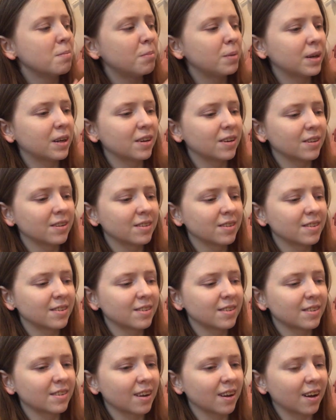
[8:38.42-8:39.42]

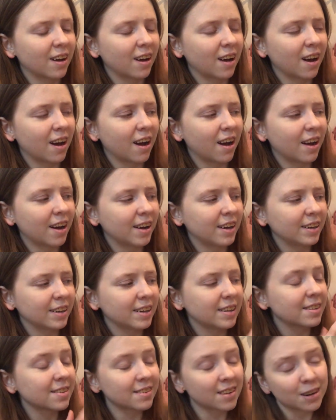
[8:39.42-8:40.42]
because
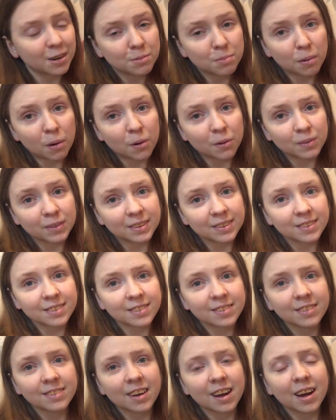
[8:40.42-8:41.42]
it's set in
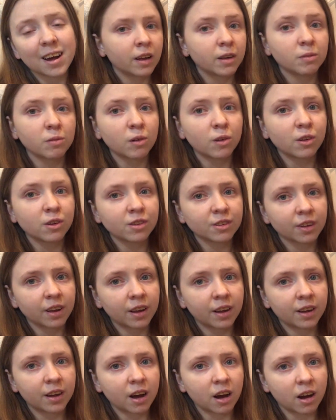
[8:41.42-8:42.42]
Poland. It follows
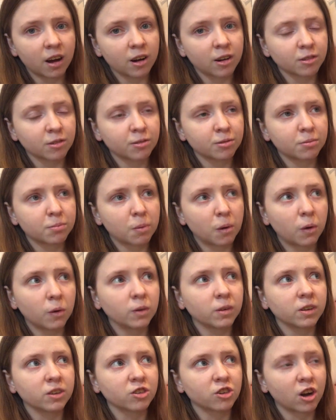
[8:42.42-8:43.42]
a half
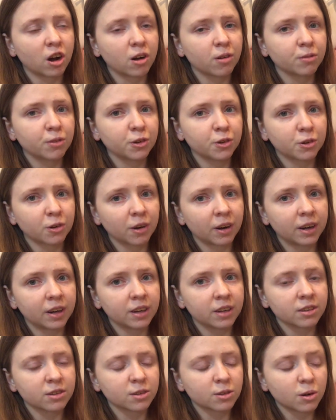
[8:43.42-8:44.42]
Polish, half
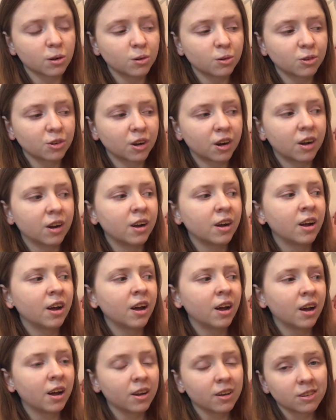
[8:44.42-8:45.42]
Ukrainian soldier.
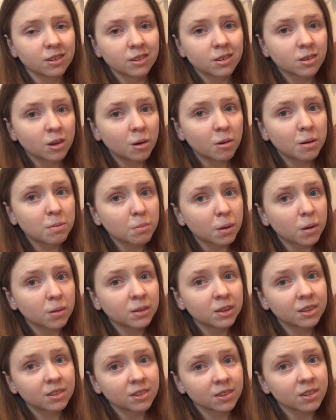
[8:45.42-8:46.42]
So I'm
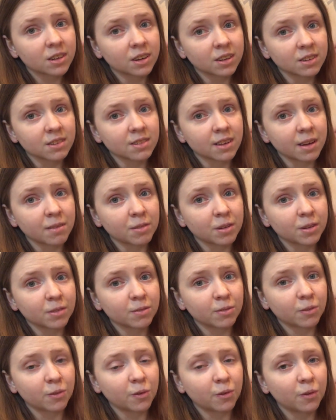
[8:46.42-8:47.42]
probably just gonna save
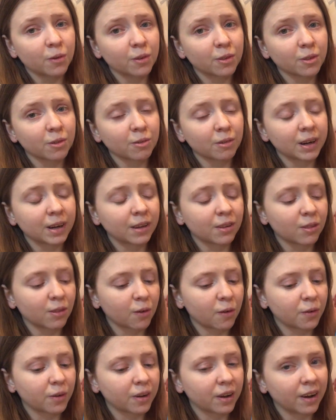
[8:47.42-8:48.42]
it for the
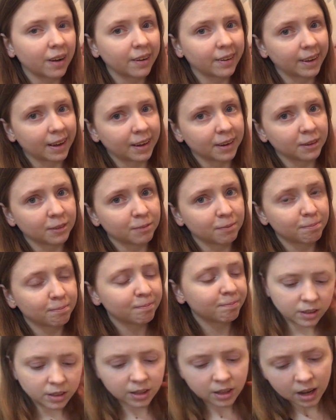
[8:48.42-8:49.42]
readathon again.
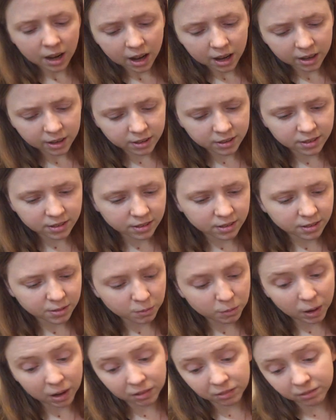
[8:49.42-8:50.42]

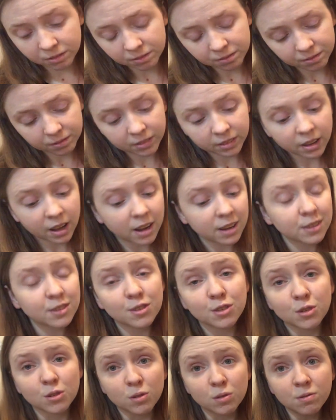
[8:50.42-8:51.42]
Next, well,
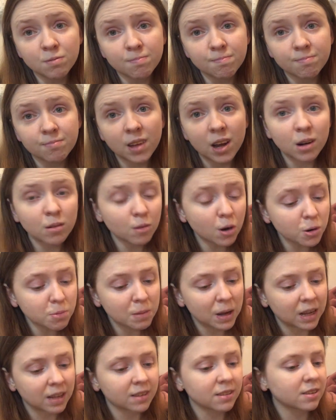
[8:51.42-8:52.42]
last two, a
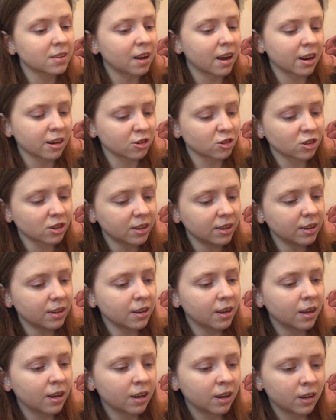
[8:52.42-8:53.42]
romance, actually.